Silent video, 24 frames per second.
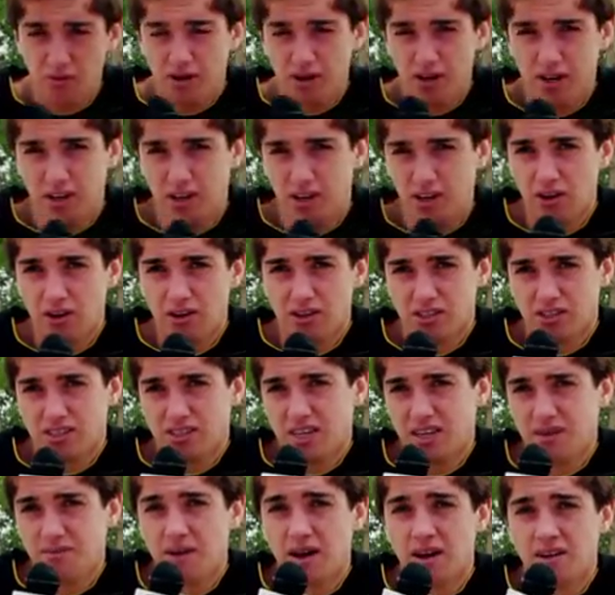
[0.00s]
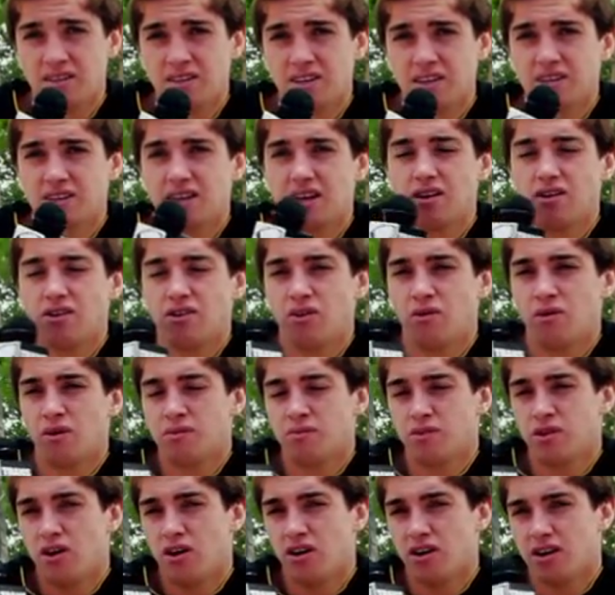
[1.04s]
want to do, just seat bounce it, because I don't know what
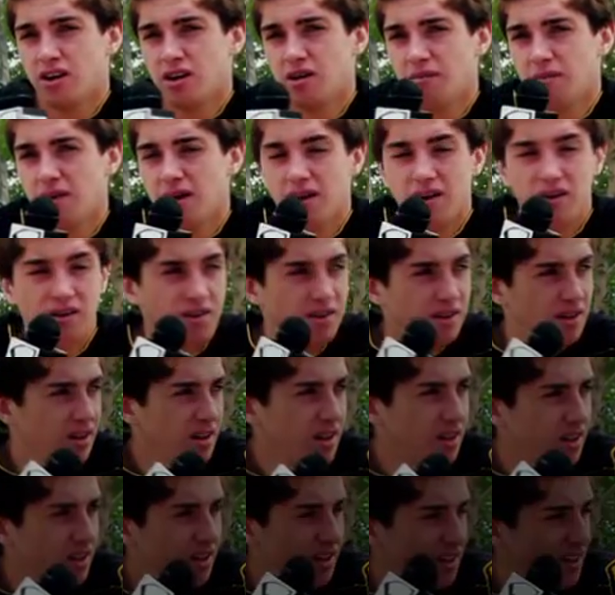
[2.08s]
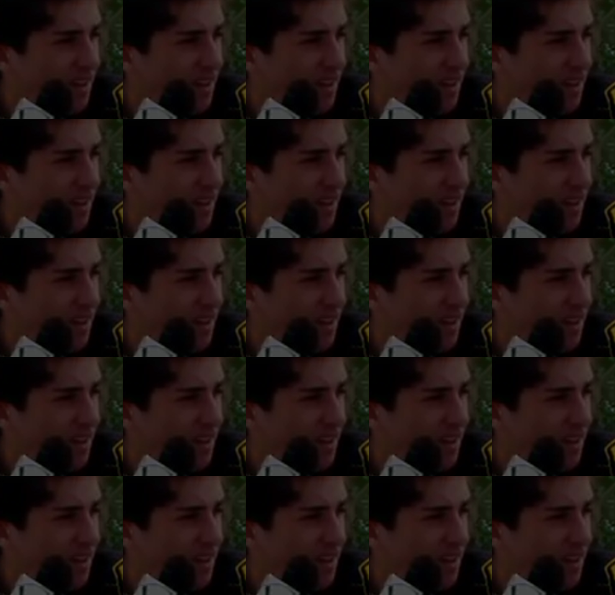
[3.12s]
I'm talking about.